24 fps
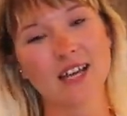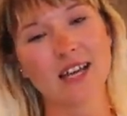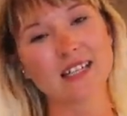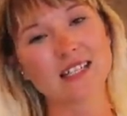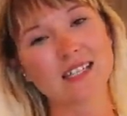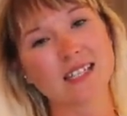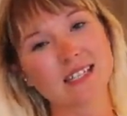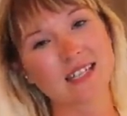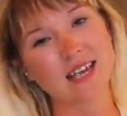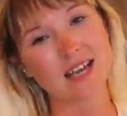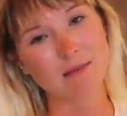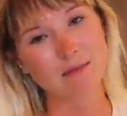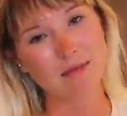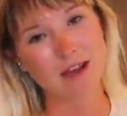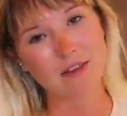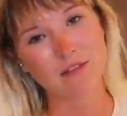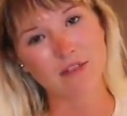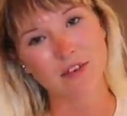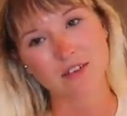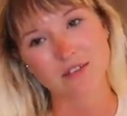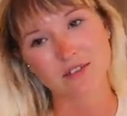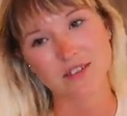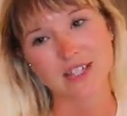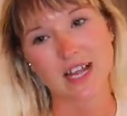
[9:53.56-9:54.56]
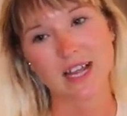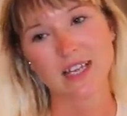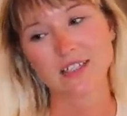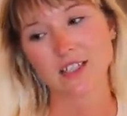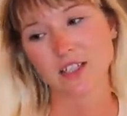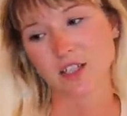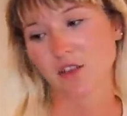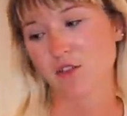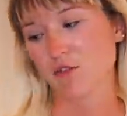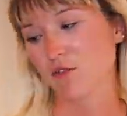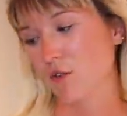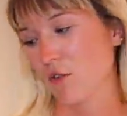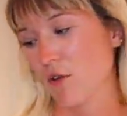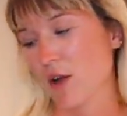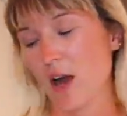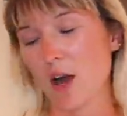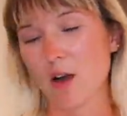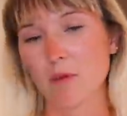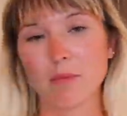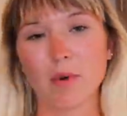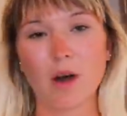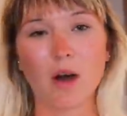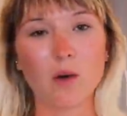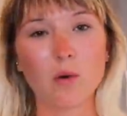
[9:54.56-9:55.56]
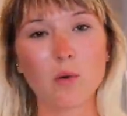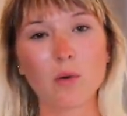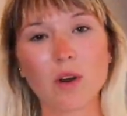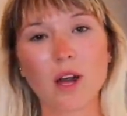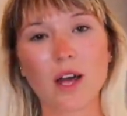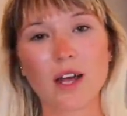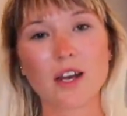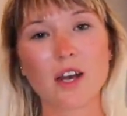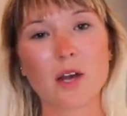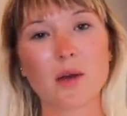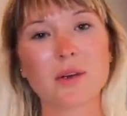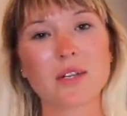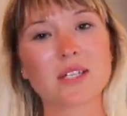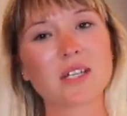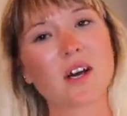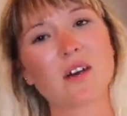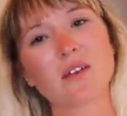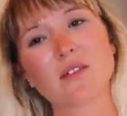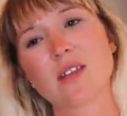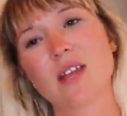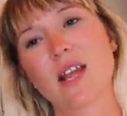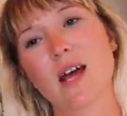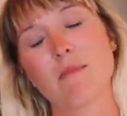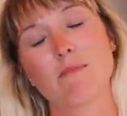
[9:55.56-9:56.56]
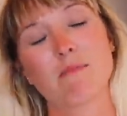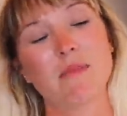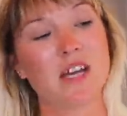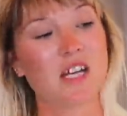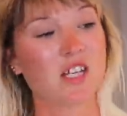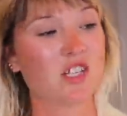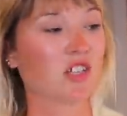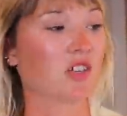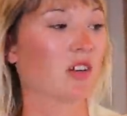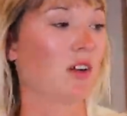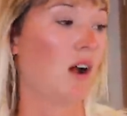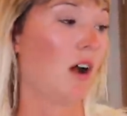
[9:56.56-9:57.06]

There's the same level of standard throughout, but all I know is after that Mici,